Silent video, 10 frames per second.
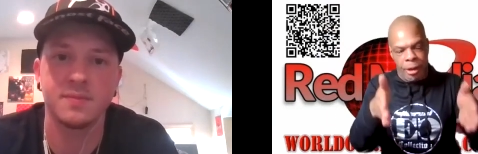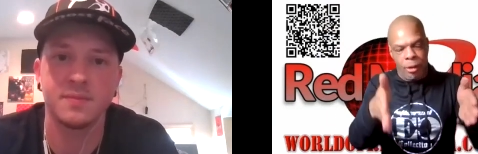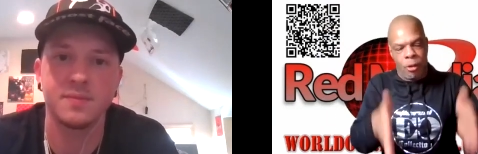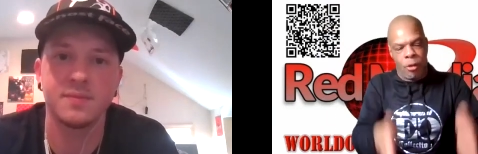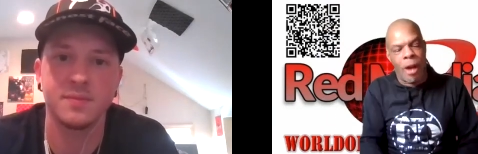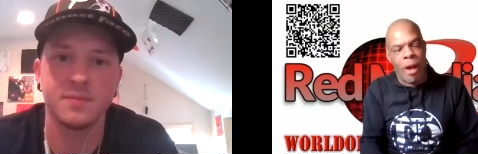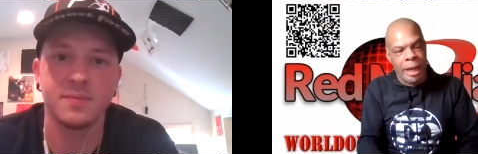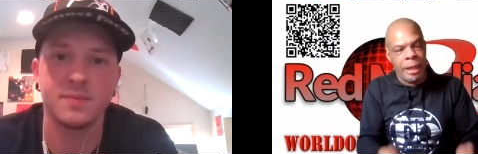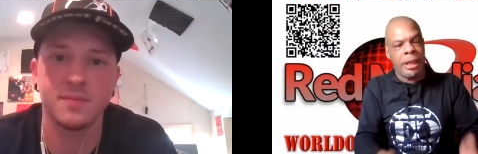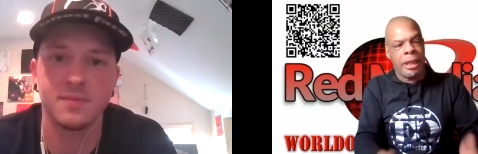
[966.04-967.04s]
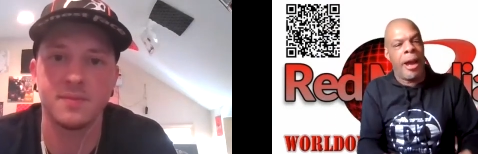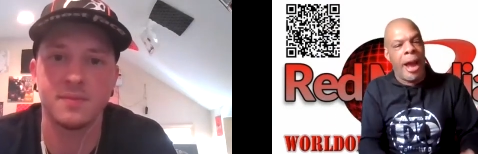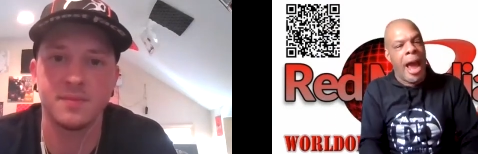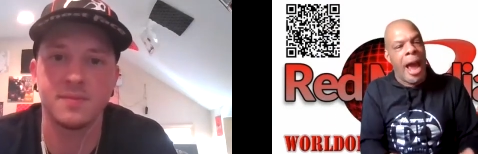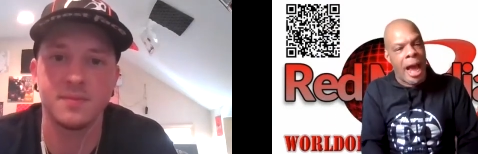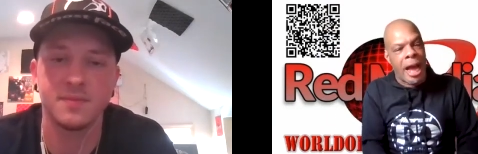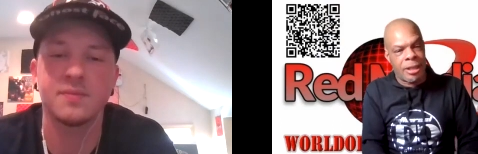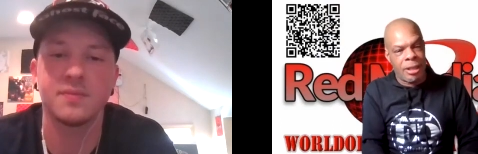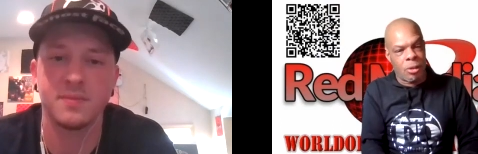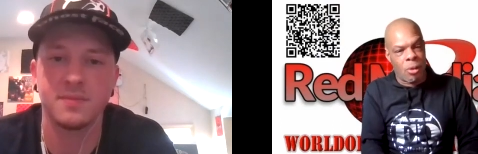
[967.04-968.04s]
Speaker 1: there grinding their
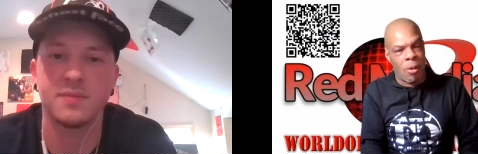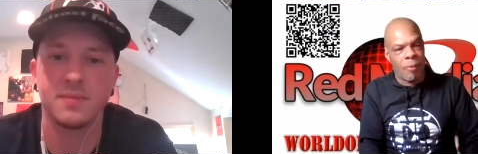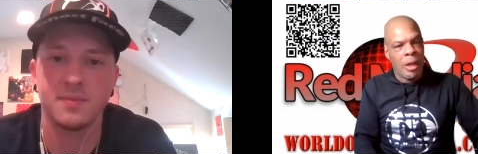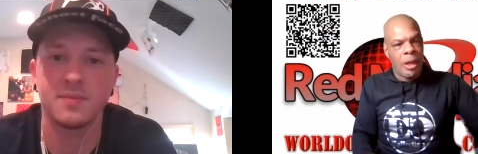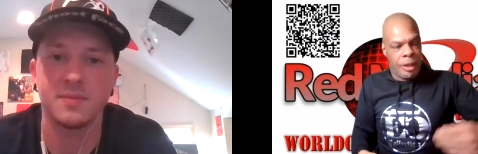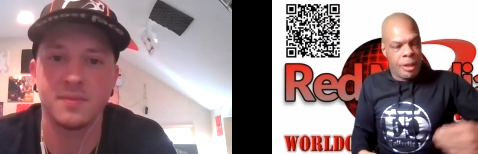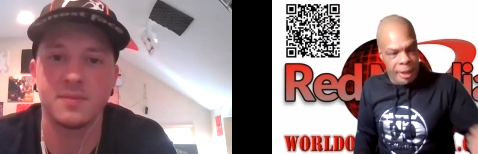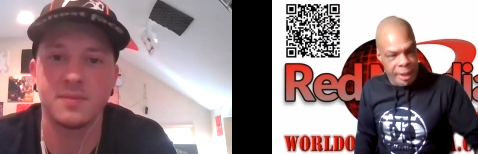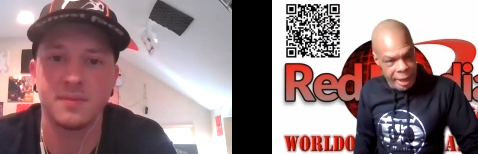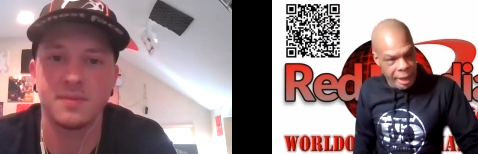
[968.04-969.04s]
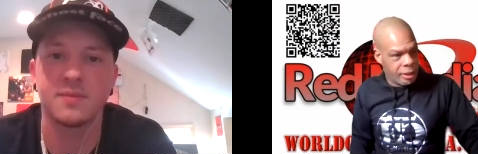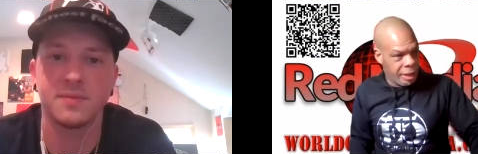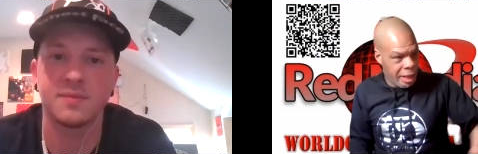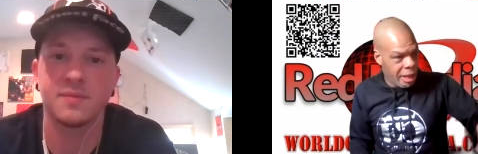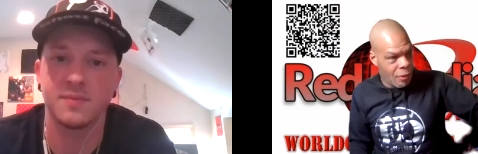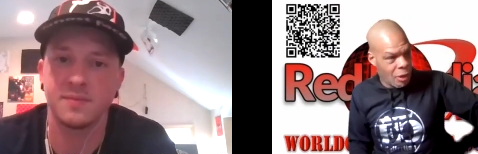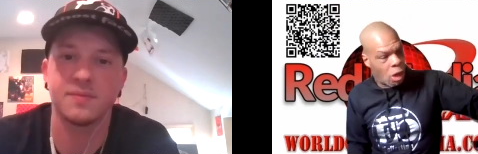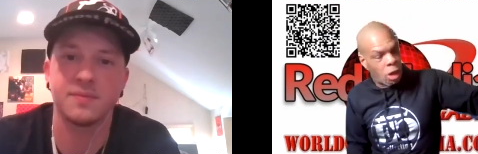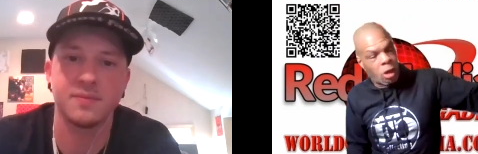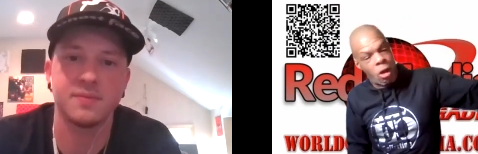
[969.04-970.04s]
asses off to get to
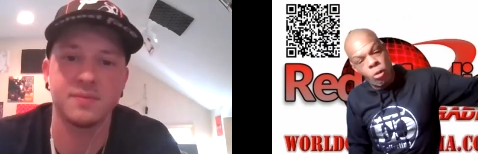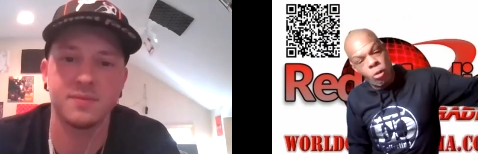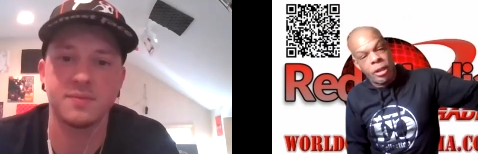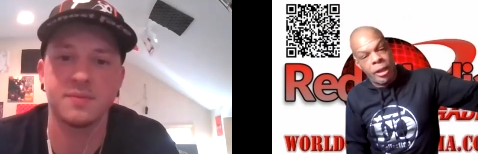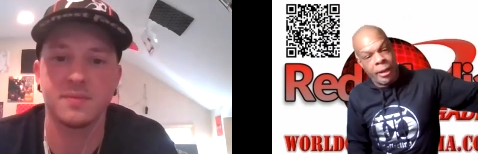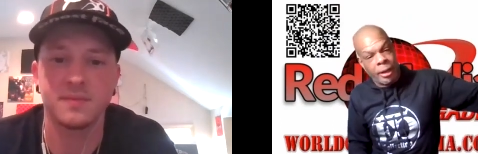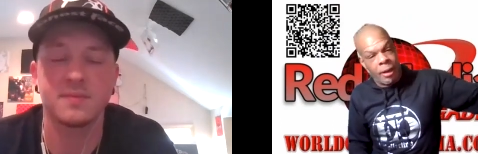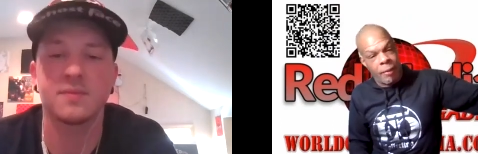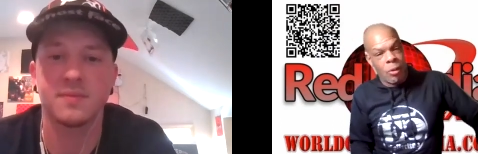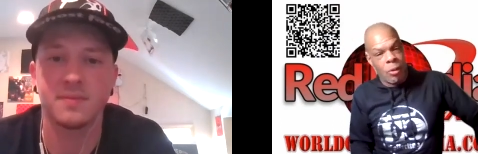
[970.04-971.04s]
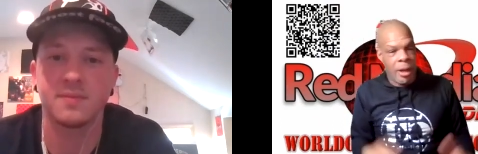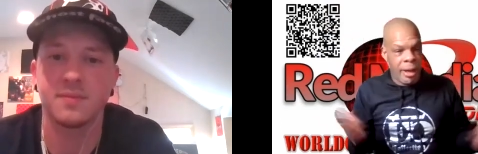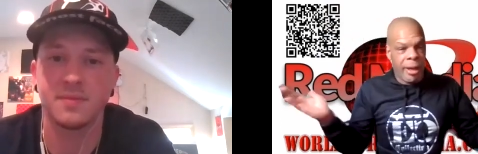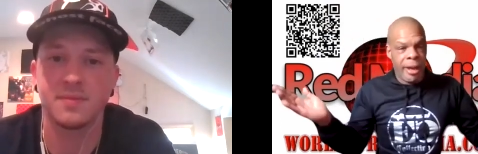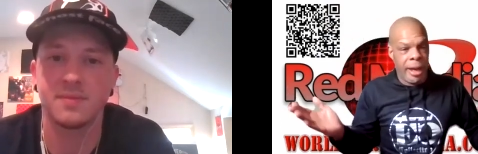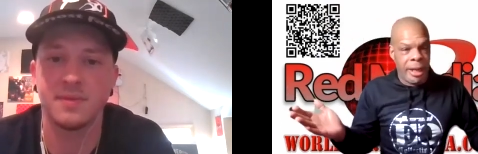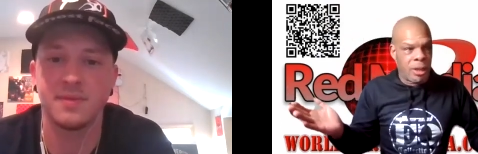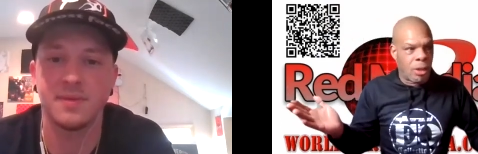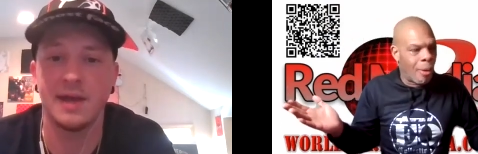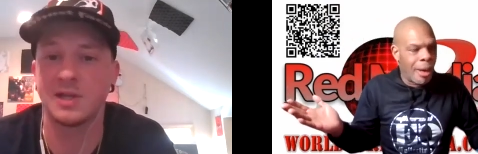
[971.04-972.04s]
even close to that level. And
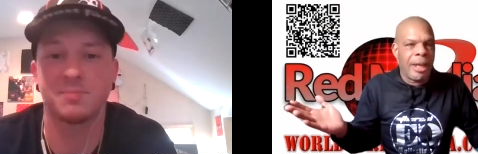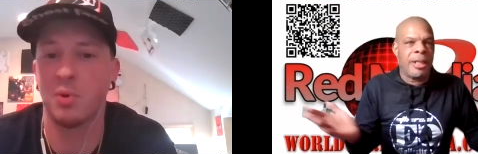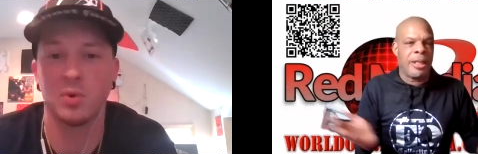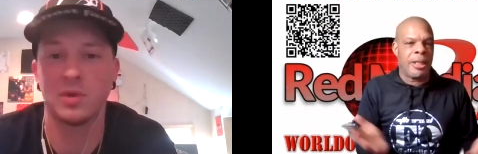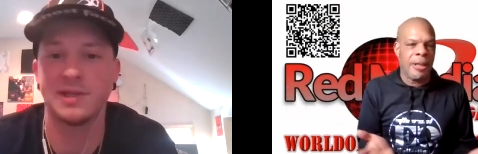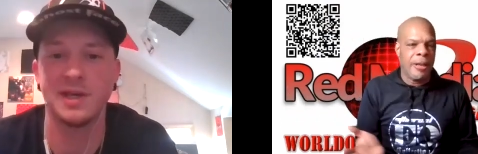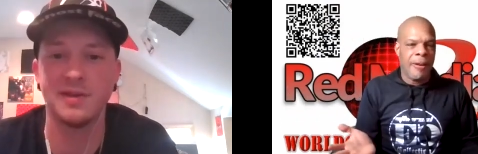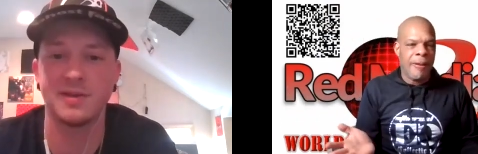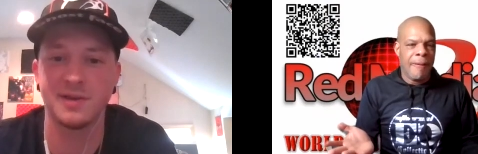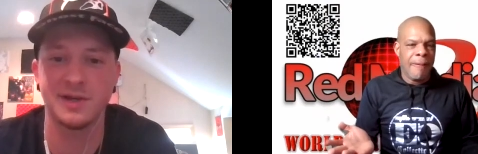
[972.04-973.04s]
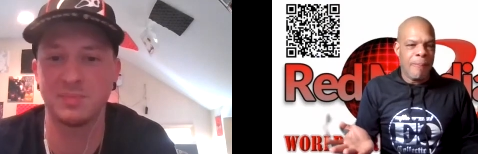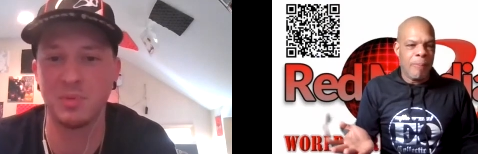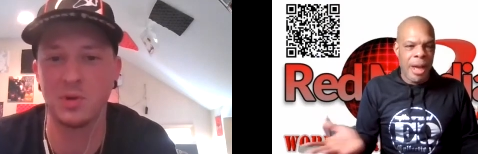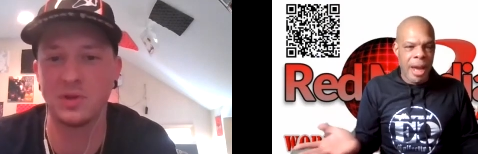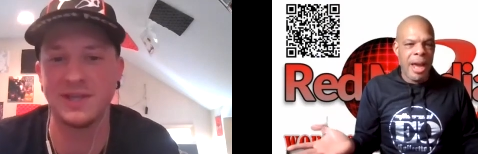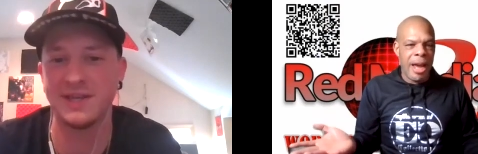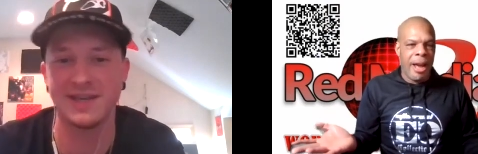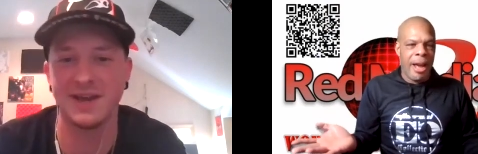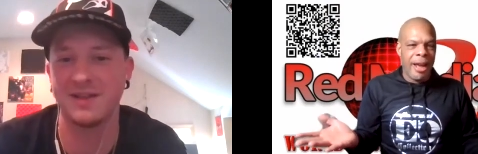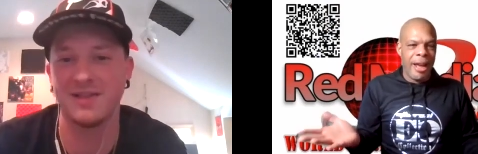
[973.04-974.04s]
it's
Speaker 2: and it's pulling teeth. It's pulling yeah. teeth
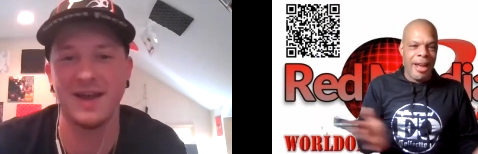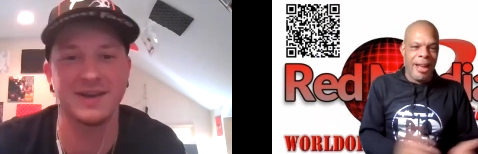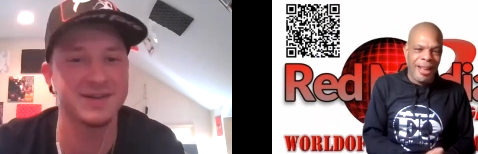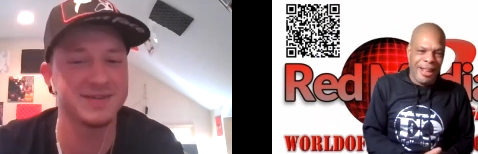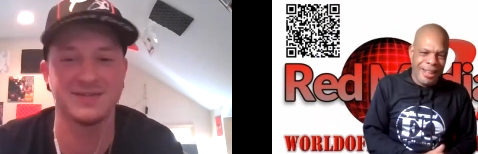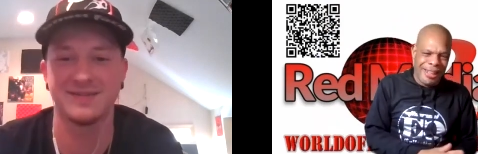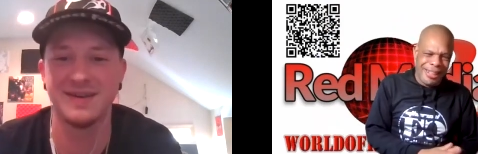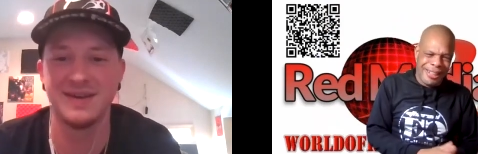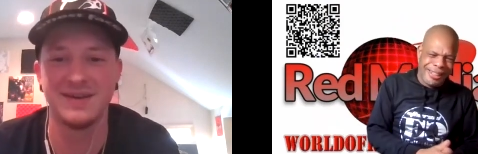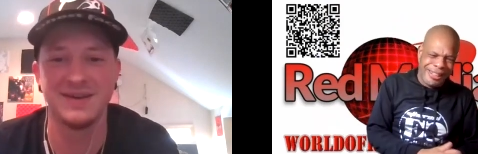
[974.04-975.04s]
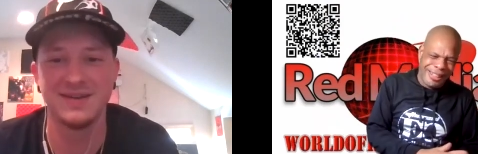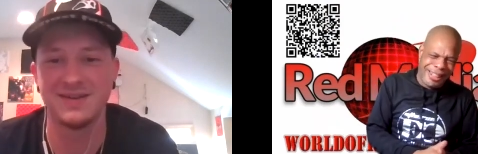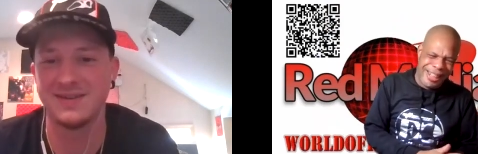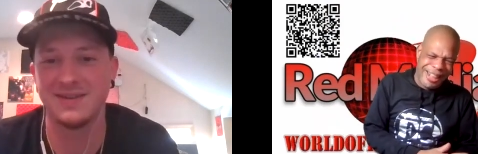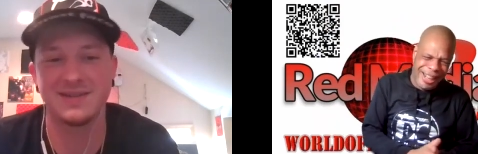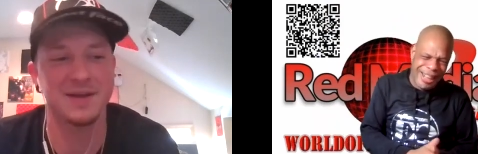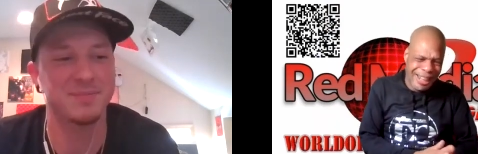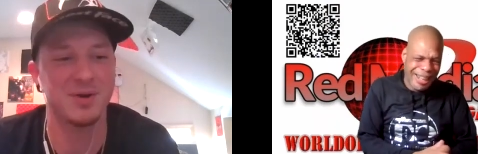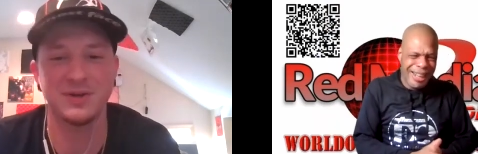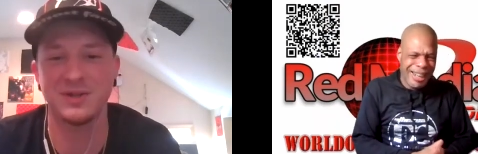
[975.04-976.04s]
to get a like. It's like,
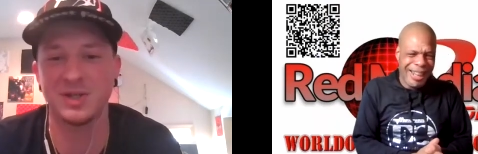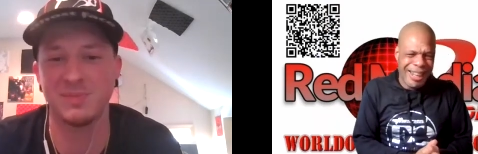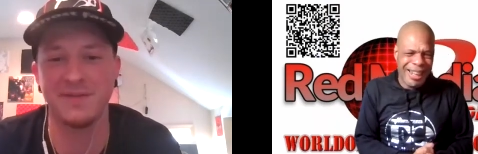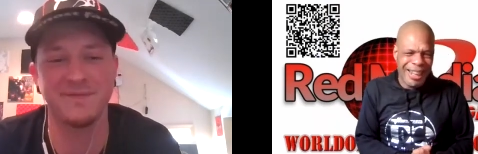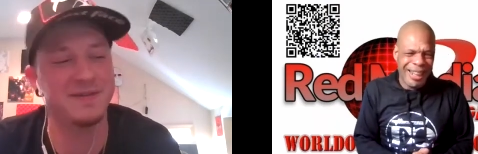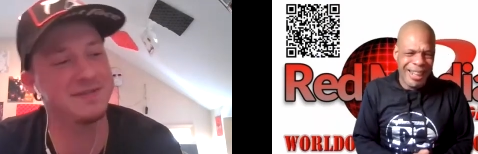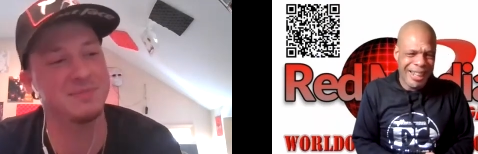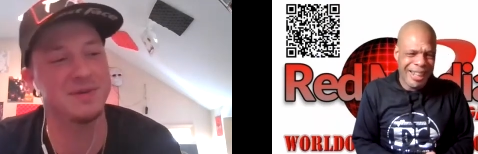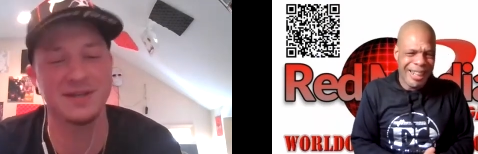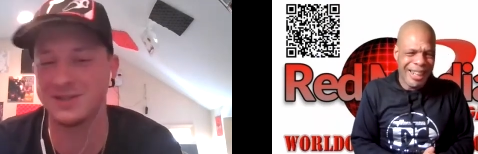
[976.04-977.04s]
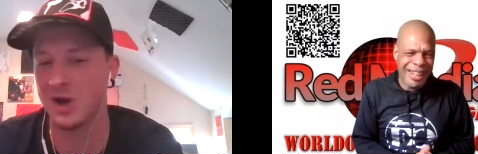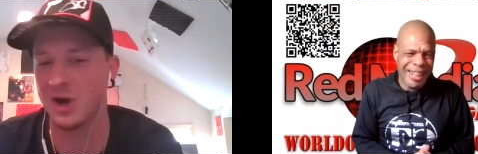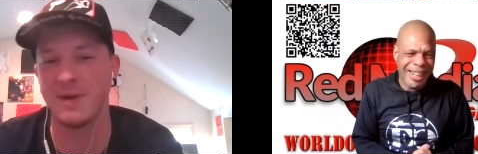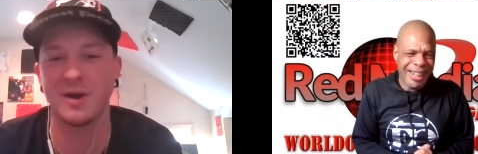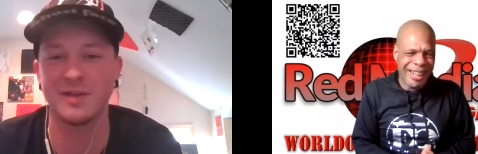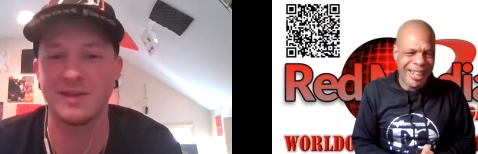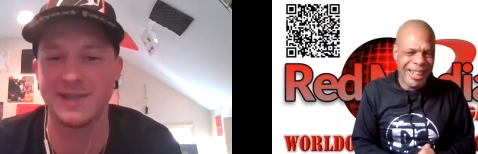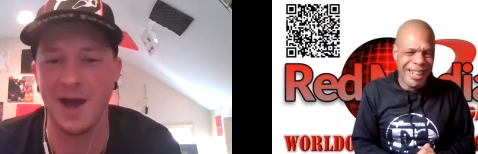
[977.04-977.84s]
bro, you just spent 15 minutes talking about how good this